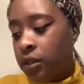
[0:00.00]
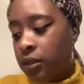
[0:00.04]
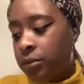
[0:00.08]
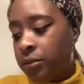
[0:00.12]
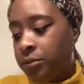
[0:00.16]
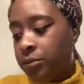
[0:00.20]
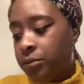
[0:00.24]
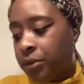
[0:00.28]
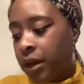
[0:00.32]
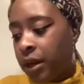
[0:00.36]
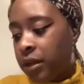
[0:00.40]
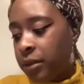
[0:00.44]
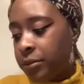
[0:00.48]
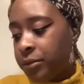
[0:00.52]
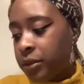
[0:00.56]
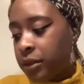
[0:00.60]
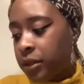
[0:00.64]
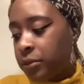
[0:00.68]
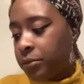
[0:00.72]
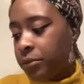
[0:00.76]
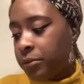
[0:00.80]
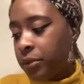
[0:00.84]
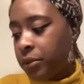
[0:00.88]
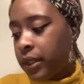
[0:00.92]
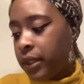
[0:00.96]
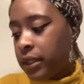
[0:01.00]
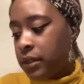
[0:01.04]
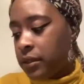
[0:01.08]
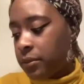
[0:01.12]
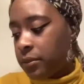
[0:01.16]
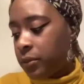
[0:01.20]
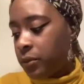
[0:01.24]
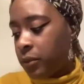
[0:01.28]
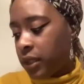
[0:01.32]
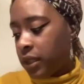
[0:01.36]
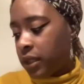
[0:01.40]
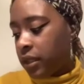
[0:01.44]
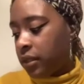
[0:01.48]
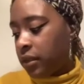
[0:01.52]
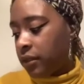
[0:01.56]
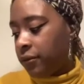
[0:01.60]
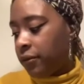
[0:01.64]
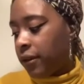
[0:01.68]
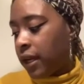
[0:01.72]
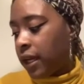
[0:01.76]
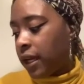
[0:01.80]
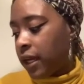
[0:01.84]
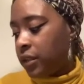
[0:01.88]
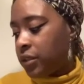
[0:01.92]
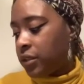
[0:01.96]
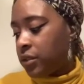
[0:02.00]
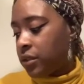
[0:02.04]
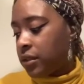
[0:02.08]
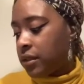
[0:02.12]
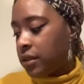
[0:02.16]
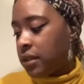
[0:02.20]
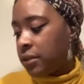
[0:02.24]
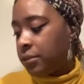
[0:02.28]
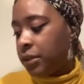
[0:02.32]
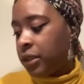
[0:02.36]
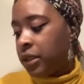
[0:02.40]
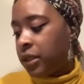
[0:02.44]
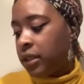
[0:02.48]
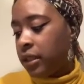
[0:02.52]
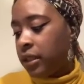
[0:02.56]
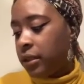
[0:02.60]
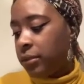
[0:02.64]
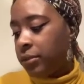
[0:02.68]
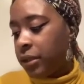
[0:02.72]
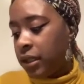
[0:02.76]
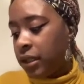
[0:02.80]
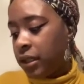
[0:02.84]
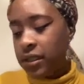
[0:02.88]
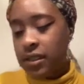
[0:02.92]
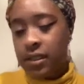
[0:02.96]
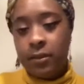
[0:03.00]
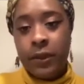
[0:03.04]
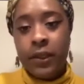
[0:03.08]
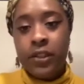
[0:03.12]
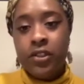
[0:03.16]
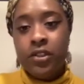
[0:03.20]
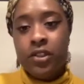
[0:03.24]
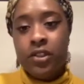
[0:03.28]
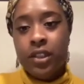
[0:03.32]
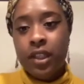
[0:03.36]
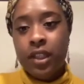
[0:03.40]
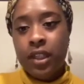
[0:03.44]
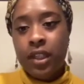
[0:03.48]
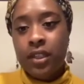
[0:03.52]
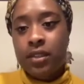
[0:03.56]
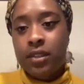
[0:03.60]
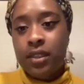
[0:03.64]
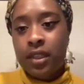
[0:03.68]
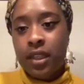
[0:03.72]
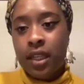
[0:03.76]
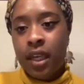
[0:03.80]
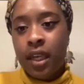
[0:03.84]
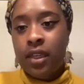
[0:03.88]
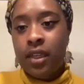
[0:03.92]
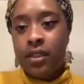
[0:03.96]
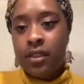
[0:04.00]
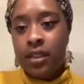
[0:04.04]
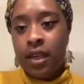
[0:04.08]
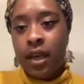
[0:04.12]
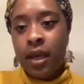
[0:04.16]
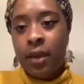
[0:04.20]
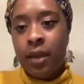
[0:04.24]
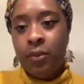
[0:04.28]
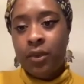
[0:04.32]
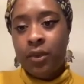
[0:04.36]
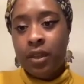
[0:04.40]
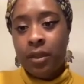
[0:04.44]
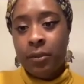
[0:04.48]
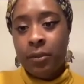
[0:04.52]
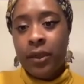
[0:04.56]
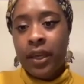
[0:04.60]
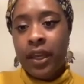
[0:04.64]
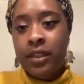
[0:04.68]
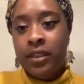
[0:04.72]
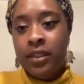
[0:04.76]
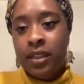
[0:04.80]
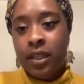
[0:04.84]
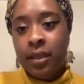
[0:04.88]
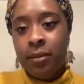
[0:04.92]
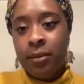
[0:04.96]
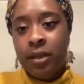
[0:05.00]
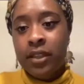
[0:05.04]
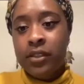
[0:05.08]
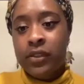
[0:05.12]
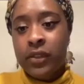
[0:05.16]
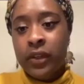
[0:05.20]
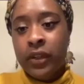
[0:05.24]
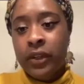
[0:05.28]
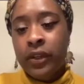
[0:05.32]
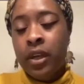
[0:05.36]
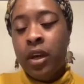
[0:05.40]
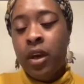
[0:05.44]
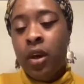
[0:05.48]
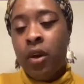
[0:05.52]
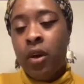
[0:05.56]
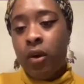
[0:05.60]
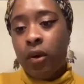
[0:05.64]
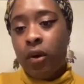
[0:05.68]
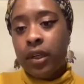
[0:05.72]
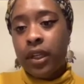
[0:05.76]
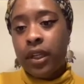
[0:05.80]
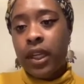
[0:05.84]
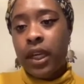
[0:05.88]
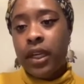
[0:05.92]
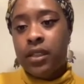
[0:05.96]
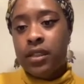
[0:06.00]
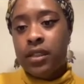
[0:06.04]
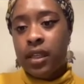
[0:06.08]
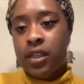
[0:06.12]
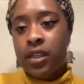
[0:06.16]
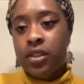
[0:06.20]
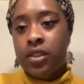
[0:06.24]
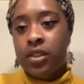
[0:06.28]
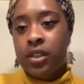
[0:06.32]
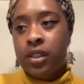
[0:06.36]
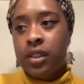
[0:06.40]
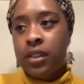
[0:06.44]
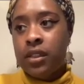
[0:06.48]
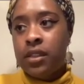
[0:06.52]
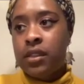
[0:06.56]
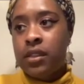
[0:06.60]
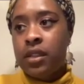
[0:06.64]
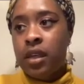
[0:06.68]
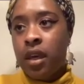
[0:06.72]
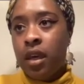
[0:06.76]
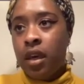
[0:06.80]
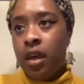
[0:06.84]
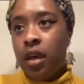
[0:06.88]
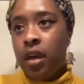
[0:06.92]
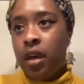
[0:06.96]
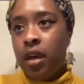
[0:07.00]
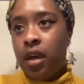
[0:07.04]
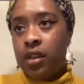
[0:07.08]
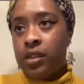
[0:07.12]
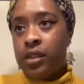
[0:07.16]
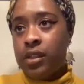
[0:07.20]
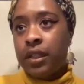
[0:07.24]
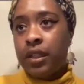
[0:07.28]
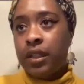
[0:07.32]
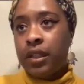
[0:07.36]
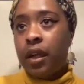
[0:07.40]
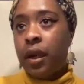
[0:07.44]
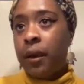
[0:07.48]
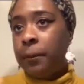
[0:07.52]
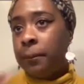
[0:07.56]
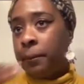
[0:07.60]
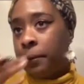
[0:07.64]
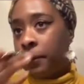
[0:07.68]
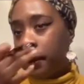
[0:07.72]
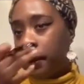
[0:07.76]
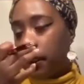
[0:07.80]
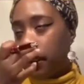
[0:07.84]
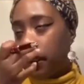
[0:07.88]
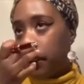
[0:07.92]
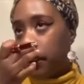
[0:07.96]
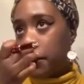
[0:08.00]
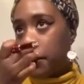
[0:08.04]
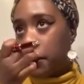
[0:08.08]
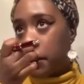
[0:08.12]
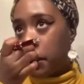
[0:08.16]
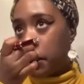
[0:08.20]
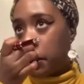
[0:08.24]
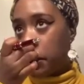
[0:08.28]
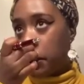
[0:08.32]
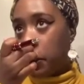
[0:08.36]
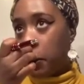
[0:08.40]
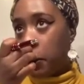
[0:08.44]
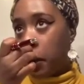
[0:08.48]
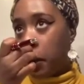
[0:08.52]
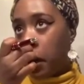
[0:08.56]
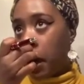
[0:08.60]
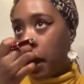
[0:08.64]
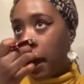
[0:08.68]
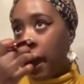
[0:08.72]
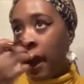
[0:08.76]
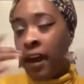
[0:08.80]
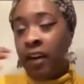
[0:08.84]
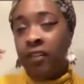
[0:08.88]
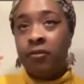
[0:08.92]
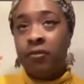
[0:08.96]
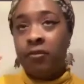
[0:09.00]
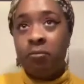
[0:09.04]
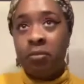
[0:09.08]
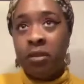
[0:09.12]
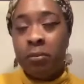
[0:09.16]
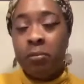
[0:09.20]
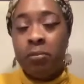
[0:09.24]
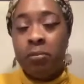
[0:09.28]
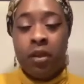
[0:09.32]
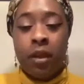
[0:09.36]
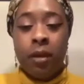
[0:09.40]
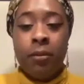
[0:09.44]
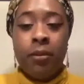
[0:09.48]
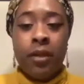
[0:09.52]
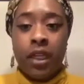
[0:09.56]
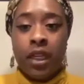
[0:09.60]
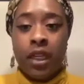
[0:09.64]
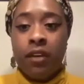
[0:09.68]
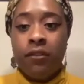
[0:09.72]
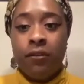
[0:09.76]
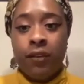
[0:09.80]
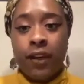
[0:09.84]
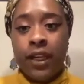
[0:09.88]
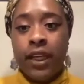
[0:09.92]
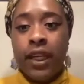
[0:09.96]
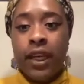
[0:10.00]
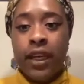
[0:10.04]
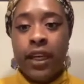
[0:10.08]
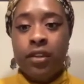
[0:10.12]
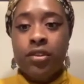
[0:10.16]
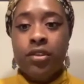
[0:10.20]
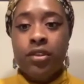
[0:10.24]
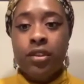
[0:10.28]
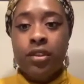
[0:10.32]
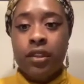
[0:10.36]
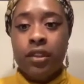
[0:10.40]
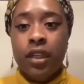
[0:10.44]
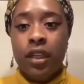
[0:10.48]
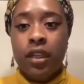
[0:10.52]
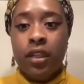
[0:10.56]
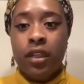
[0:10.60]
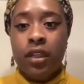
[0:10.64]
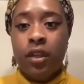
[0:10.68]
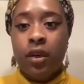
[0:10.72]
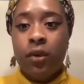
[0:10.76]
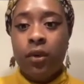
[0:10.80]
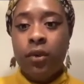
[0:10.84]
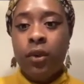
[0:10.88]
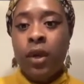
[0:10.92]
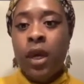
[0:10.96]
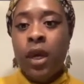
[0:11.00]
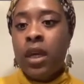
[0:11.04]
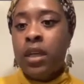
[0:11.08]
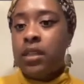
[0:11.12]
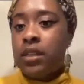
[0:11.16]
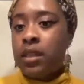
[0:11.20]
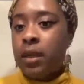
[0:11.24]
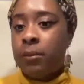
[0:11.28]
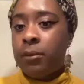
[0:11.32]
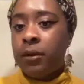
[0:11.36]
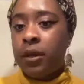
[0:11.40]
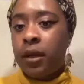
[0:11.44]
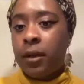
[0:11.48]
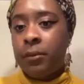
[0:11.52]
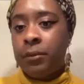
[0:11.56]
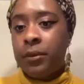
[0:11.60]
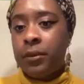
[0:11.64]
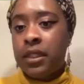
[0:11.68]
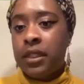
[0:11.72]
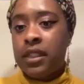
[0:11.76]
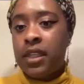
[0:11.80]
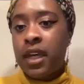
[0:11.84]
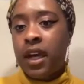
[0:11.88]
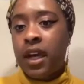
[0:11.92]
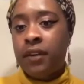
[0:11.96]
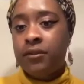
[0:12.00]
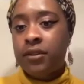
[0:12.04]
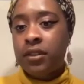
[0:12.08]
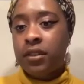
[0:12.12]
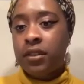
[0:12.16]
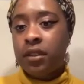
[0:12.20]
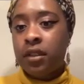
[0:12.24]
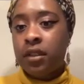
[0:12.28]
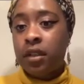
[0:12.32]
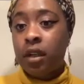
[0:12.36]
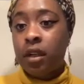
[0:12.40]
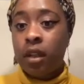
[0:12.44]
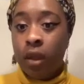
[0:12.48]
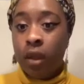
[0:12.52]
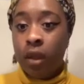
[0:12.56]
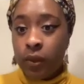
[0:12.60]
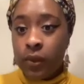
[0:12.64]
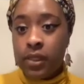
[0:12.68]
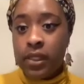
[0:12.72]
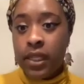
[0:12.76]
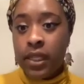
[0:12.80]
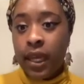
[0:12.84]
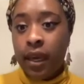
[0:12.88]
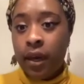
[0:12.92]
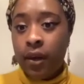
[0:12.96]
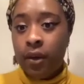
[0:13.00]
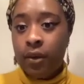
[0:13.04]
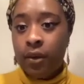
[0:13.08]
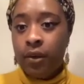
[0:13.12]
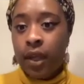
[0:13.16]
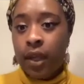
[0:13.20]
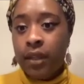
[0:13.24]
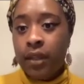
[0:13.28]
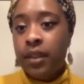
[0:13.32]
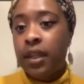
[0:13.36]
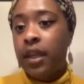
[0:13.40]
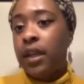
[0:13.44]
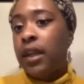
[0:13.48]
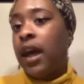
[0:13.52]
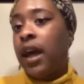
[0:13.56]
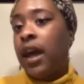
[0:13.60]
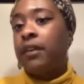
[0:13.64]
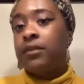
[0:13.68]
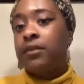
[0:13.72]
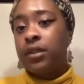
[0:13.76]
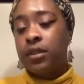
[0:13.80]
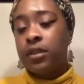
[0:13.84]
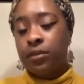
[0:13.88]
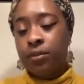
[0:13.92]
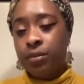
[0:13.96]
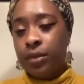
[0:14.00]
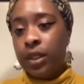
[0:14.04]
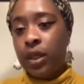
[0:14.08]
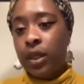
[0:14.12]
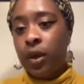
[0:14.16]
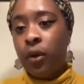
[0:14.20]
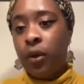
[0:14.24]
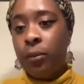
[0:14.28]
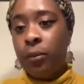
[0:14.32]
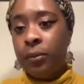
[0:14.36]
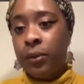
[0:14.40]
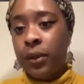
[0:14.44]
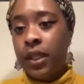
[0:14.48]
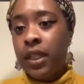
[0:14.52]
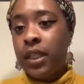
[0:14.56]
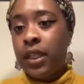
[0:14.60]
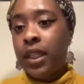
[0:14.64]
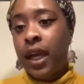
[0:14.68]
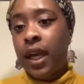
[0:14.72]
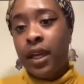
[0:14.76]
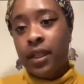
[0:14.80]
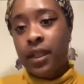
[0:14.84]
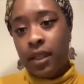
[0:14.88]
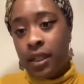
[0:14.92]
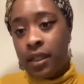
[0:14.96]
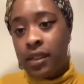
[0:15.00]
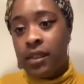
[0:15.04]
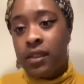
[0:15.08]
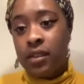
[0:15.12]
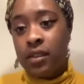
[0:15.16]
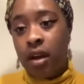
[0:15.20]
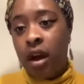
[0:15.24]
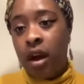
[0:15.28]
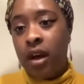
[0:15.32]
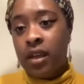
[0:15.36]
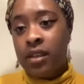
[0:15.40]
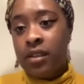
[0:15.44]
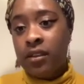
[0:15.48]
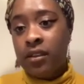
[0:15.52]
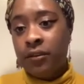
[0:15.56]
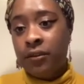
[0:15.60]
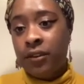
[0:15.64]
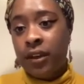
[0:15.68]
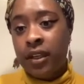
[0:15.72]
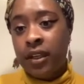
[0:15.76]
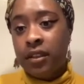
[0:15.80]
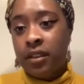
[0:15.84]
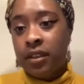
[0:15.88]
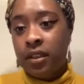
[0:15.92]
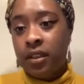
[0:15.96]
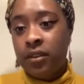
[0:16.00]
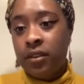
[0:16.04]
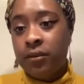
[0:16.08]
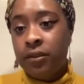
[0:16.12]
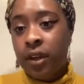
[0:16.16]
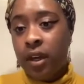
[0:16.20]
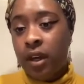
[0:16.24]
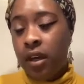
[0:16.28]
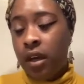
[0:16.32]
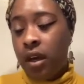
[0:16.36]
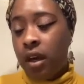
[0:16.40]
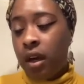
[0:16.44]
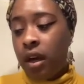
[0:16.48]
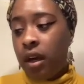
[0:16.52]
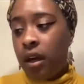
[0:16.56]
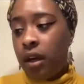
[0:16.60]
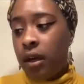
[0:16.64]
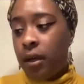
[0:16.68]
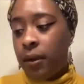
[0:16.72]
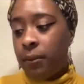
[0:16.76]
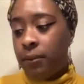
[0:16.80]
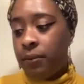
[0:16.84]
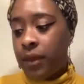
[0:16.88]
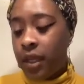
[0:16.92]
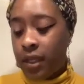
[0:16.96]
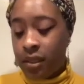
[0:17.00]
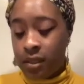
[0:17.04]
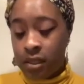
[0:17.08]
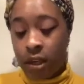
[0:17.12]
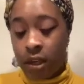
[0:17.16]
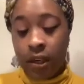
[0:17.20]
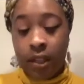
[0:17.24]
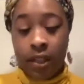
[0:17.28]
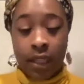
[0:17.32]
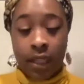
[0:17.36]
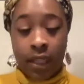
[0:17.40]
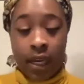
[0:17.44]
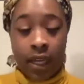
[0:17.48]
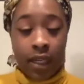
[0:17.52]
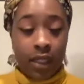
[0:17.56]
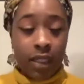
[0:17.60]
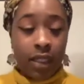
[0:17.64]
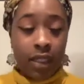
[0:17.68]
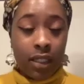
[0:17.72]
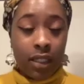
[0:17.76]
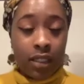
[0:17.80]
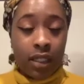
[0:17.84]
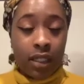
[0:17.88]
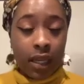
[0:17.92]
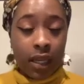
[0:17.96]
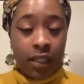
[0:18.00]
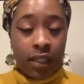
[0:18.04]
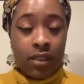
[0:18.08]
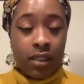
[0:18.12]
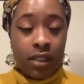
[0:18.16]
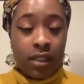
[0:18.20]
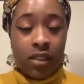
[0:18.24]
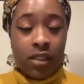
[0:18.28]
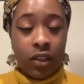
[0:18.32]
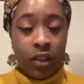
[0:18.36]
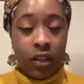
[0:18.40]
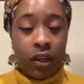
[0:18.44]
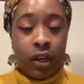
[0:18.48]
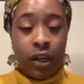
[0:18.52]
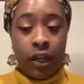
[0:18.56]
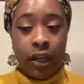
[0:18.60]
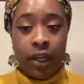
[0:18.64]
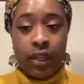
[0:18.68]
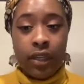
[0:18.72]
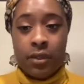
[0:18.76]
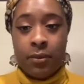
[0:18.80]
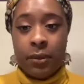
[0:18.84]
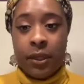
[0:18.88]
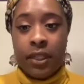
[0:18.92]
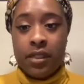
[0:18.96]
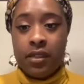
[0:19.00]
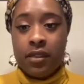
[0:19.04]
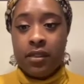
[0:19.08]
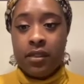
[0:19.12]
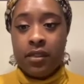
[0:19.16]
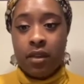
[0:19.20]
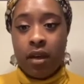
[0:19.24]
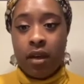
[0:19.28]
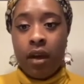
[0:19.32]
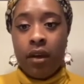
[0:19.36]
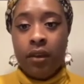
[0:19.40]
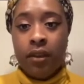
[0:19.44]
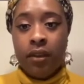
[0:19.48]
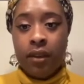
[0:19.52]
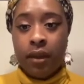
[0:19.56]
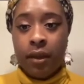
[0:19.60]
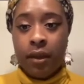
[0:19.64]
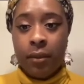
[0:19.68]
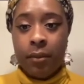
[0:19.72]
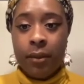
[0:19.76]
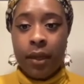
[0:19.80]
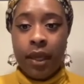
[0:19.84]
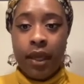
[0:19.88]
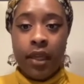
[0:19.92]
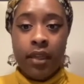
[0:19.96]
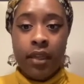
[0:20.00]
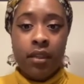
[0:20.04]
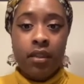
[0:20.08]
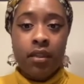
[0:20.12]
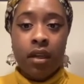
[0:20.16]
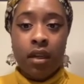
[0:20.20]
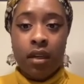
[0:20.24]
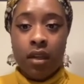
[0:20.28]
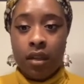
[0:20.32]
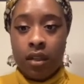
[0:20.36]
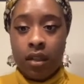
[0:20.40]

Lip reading: you brought up a good point is with the financial stability, because especially in today's time with the pandemic, certain organizations, certain companies, have been plummeting financially. Some companies have to close down and then have to reopen, and that is cost effective. That does incur expenses on them. And